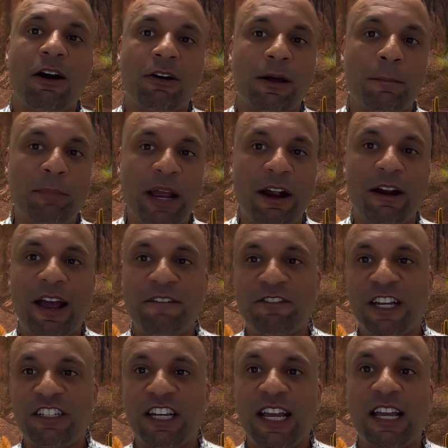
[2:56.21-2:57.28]
I'll compare
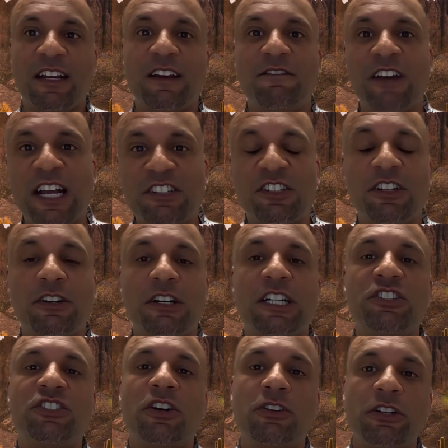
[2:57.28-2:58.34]
FHA and conventional
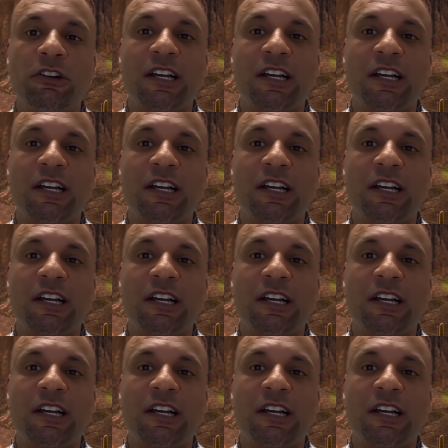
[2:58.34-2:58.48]
and show